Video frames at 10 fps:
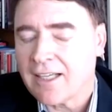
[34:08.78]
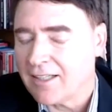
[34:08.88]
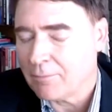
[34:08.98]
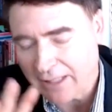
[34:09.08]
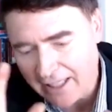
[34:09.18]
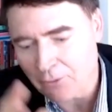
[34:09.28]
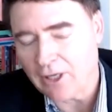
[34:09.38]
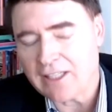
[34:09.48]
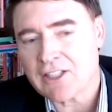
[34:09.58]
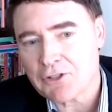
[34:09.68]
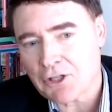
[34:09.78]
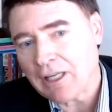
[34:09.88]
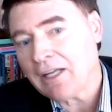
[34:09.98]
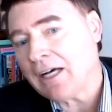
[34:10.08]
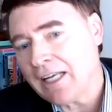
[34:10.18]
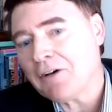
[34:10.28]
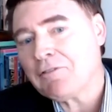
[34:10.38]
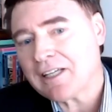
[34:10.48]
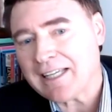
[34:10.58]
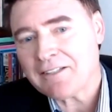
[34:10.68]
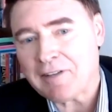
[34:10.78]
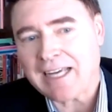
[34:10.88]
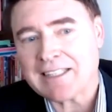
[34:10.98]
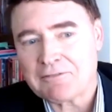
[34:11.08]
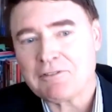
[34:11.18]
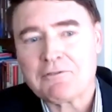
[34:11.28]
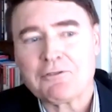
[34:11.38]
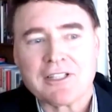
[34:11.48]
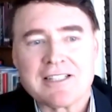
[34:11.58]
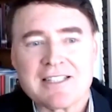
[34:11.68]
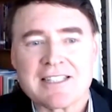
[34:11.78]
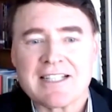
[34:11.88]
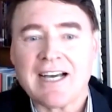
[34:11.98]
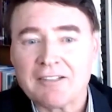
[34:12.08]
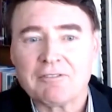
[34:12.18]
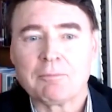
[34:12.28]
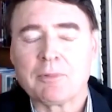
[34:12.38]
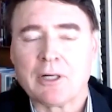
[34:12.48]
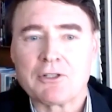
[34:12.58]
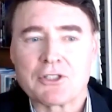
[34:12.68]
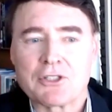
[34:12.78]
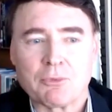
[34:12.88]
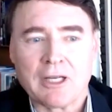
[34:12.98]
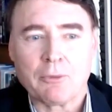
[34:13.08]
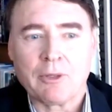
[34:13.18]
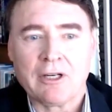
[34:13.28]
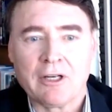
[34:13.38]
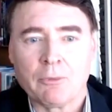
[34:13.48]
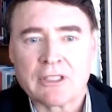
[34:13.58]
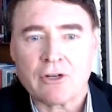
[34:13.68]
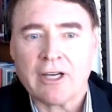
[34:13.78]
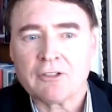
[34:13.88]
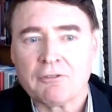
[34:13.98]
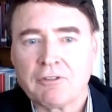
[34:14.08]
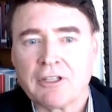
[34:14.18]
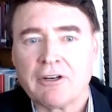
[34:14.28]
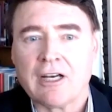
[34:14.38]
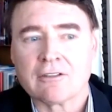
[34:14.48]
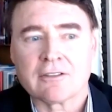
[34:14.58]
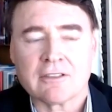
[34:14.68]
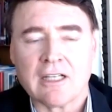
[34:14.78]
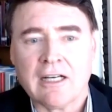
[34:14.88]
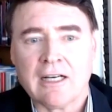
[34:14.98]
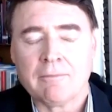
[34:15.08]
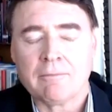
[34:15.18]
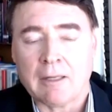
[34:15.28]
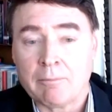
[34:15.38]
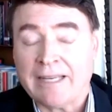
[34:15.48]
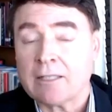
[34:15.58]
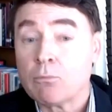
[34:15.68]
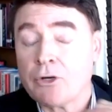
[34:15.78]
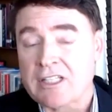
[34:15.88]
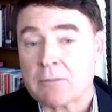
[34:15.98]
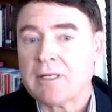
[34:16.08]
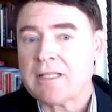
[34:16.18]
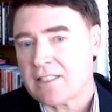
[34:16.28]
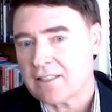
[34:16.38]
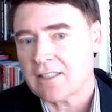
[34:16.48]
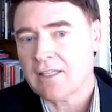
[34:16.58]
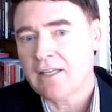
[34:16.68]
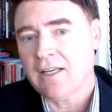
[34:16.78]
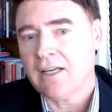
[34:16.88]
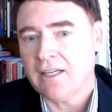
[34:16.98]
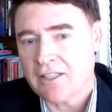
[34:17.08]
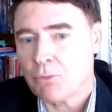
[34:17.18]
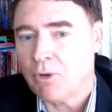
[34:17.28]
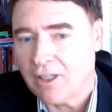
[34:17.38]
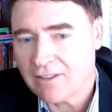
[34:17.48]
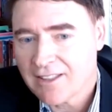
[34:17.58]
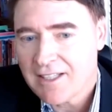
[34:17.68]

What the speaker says: Yeah. But anyway, so I love the kind of active inference kind of approach where we're trying to figure out and make it more explicit as well.